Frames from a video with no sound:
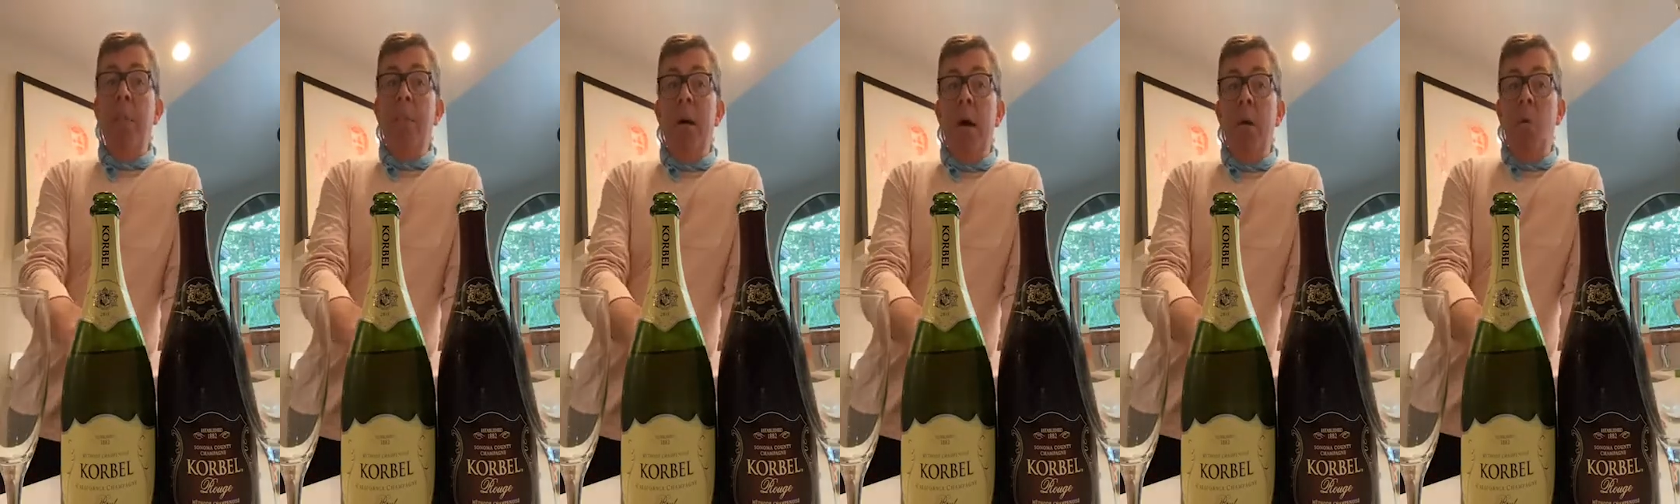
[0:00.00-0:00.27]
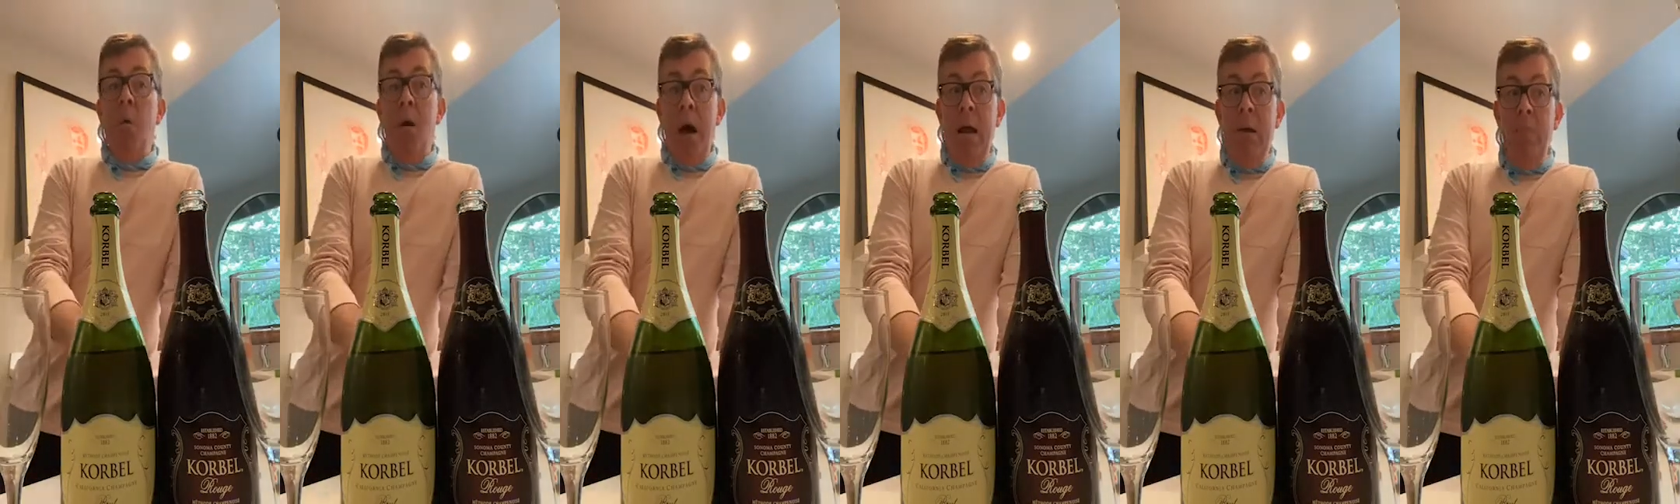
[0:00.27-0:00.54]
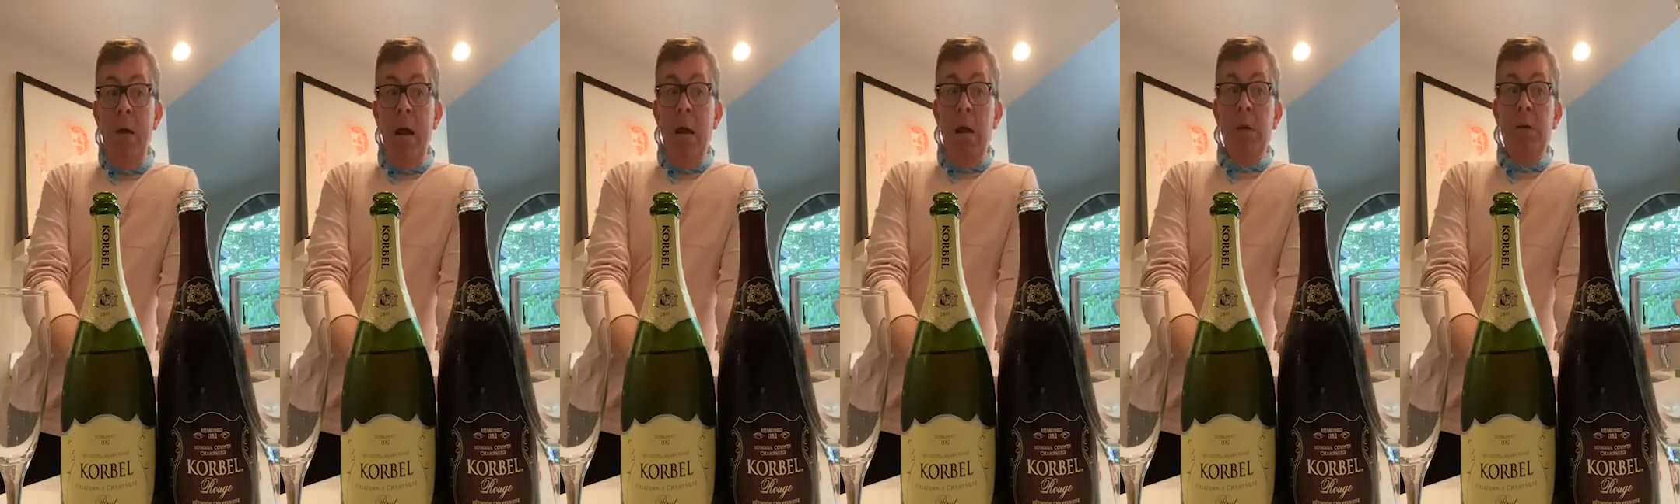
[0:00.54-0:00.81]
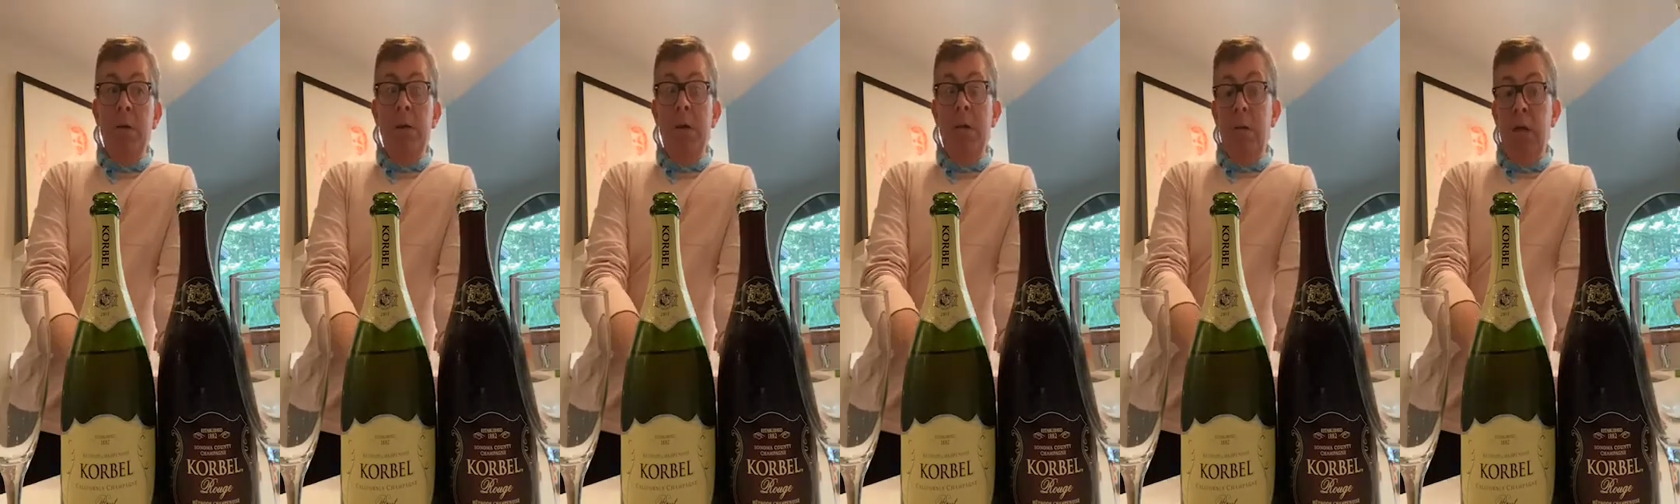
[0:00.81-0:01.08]
by
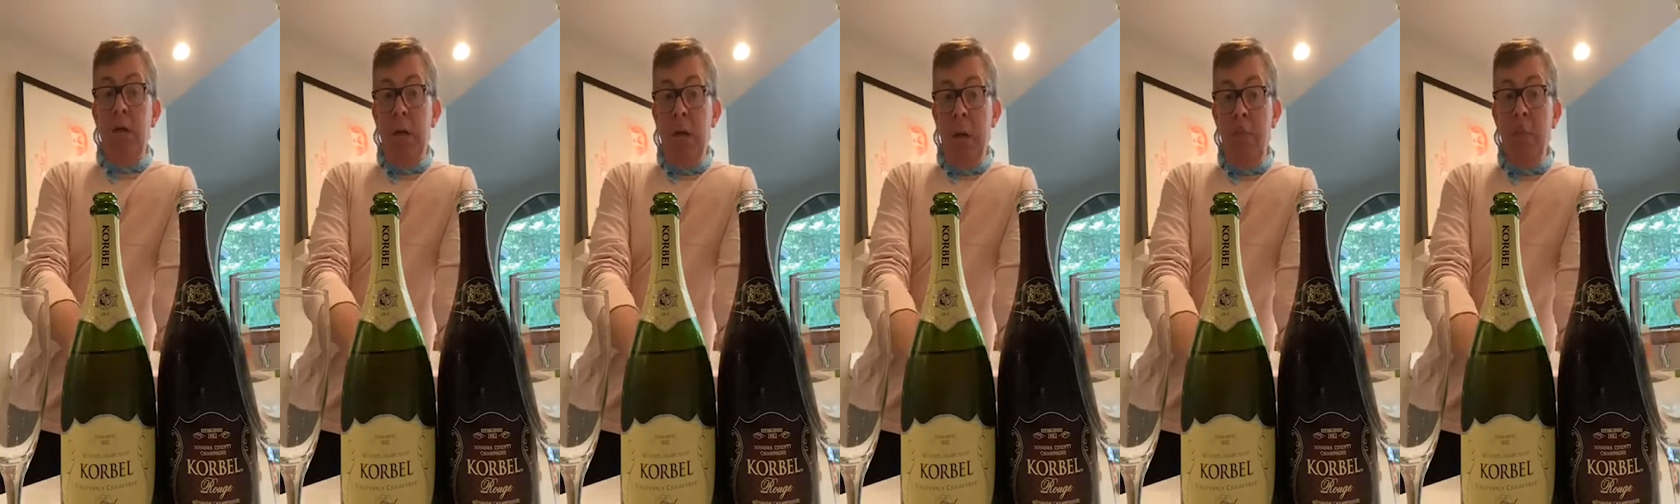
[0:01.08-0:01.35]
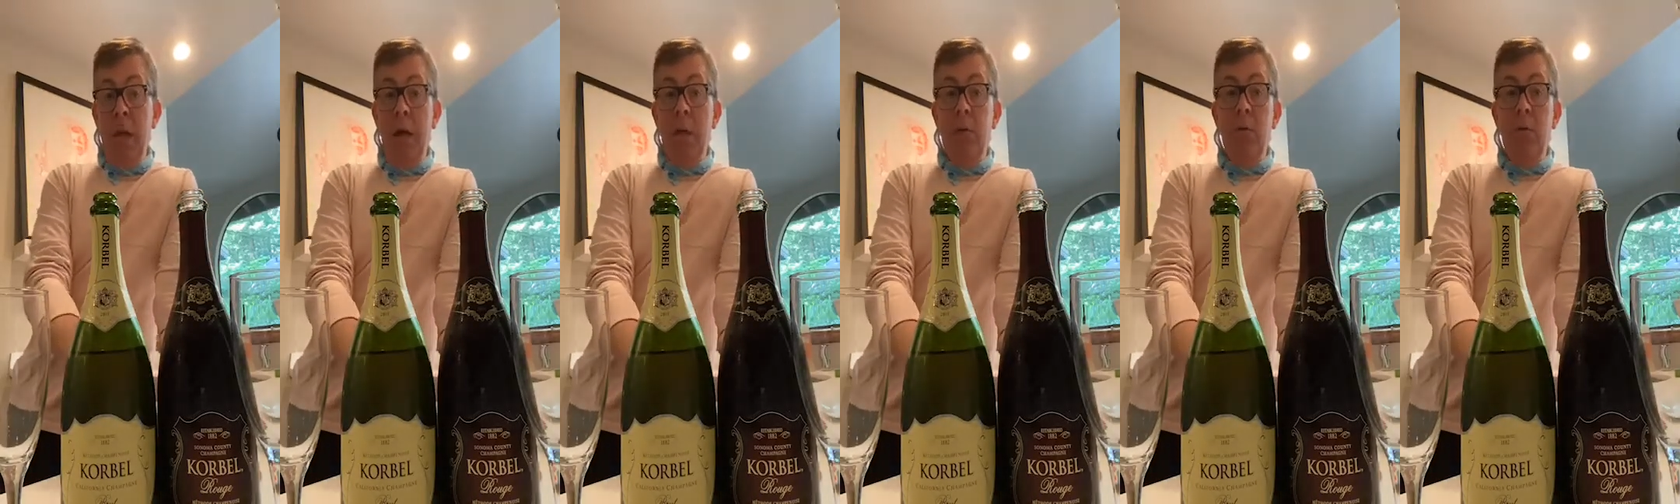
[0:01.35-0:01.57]
winemakers in the Champagne